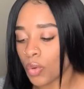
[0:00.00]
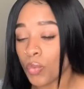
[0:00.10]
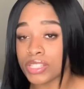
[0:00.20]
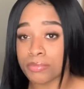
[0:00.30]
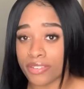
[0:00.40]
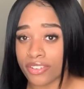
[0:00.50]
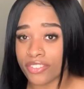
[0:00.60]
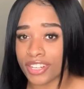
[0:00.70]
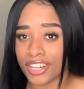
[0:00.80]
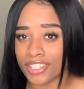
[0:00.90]
what's my
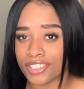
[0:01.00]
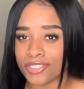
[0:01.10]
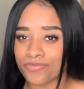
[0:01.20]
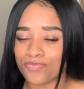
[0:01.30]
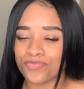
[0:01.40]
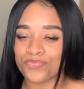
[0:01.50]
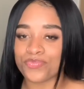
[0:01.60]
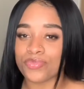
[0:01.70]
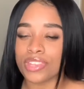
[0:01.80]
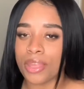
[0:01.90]
favorite color?
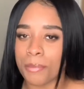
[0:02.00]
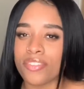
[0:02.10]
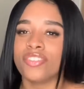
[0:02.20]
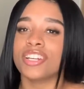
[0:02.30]
My favorite